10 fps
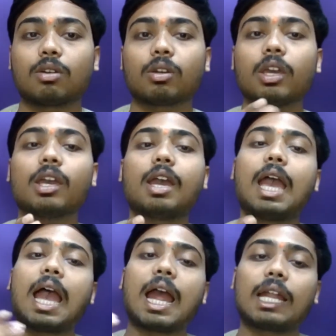Okay,
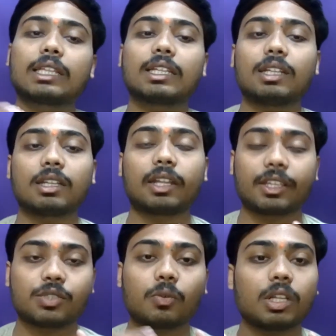and the
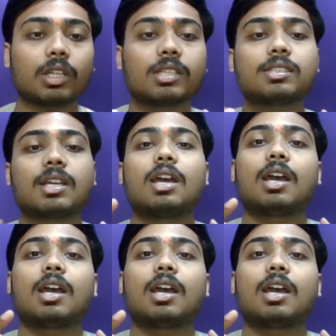next one is